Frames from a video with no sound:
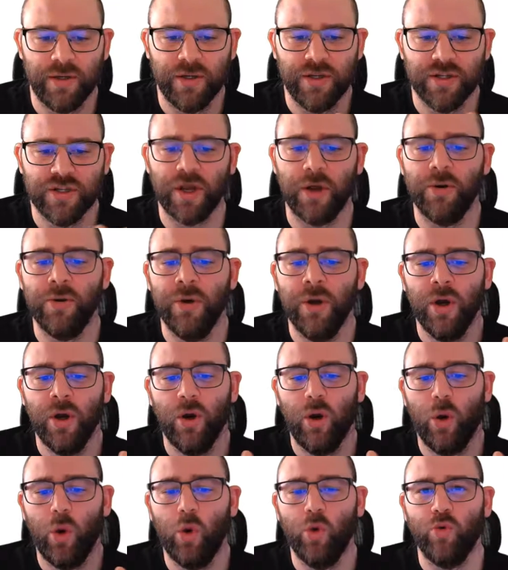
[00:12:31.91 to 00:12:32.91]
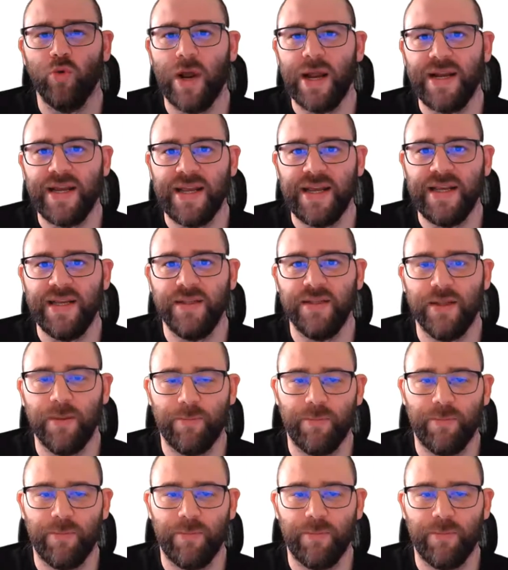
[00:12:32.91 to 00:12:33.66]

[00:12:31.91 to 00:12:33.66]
So already the